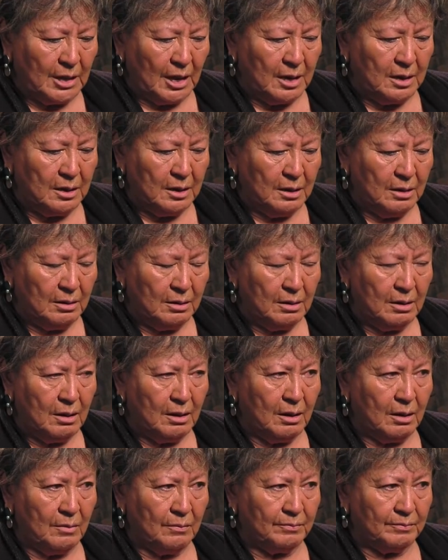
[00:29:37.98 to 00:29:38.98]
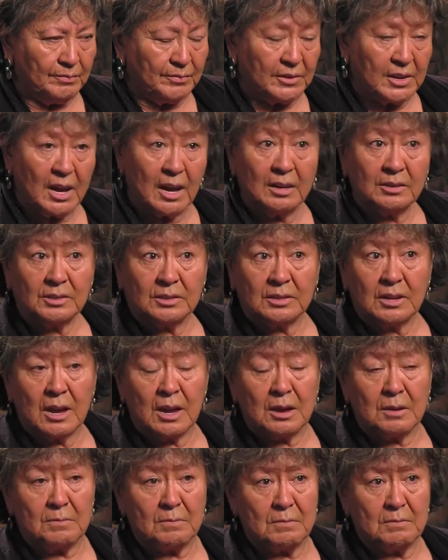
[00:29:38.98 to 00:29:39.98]
And then um, Tess
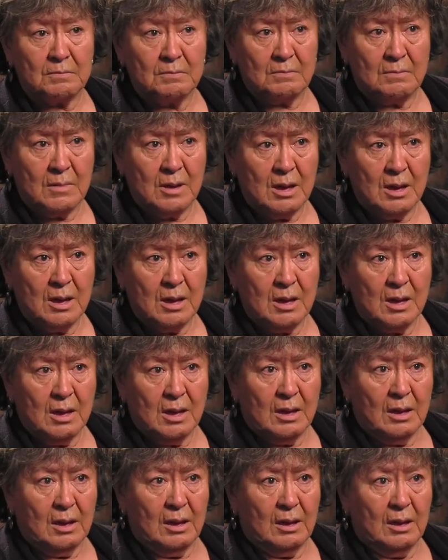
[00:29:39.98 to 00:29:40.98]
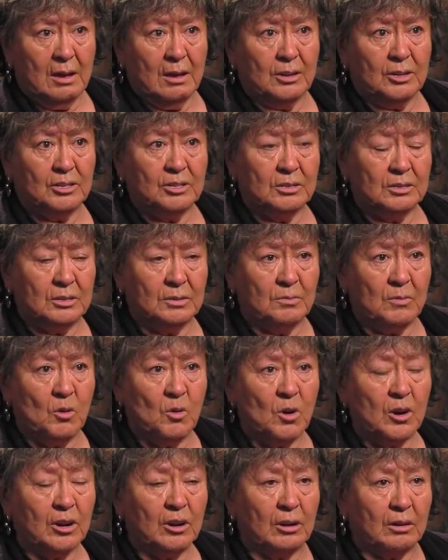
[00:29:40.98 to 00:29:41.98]
came She's a
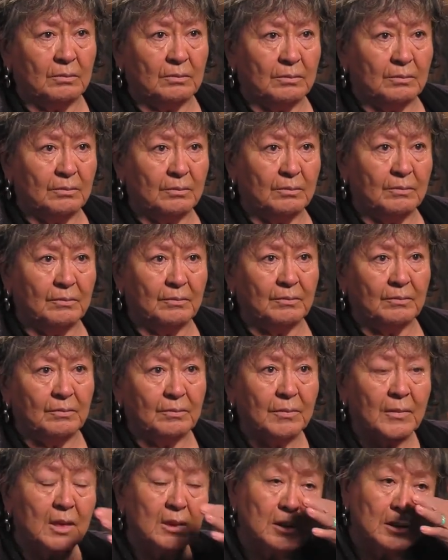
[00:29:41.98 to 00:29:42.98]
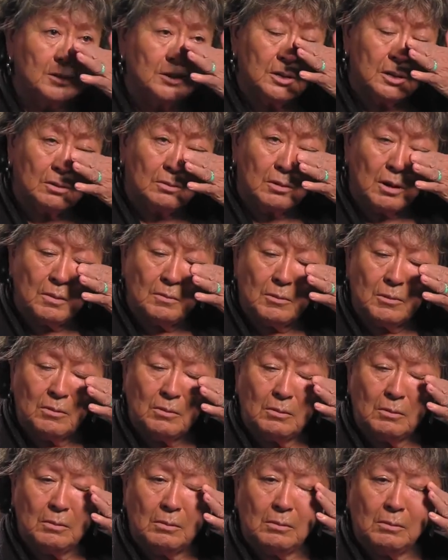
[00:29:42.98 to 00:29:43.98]
Morgan. And they said,
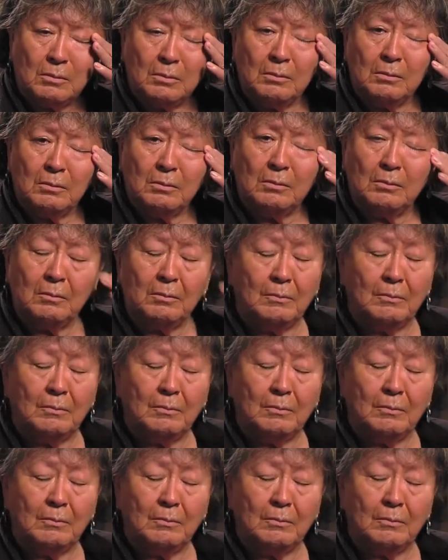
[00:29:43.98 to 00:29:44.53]
Grandma, oh,